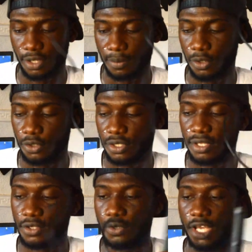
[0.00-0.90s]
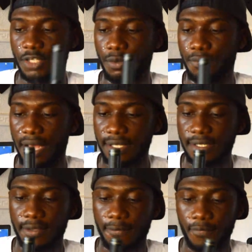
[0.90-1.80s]
So I'm going to take the USB part,
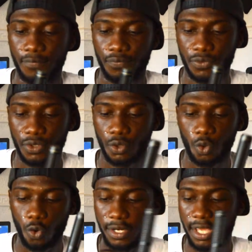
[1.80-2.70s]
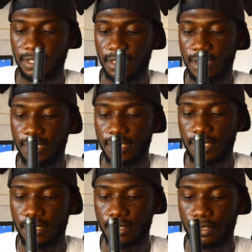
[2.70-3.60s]
connect it
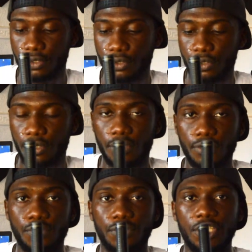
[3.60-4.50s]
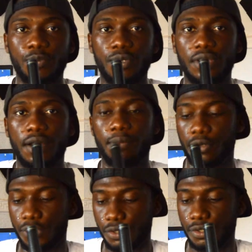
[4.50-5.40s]
to this speaker
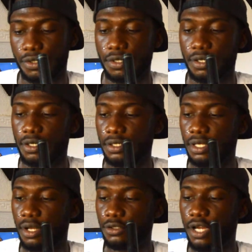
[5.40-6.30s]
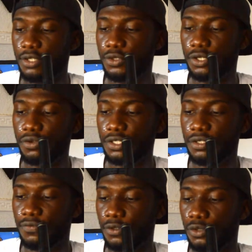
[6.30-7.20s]
box, then I'll try to increase
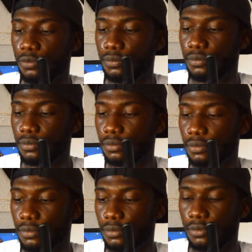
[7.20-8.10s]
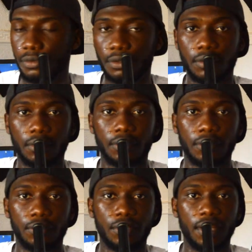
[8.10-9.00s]
the volume.
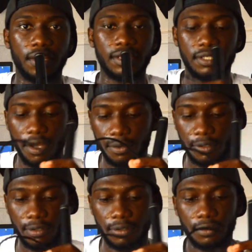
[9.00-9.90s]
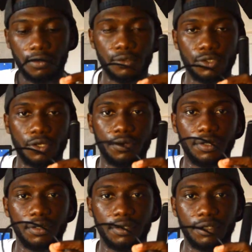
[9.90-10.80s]
You can hear sound. Oh, sorry,
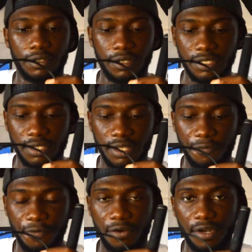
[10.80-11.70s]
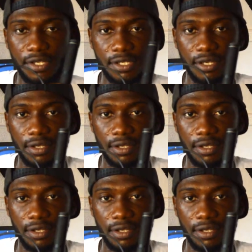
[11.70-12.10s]
there's interference.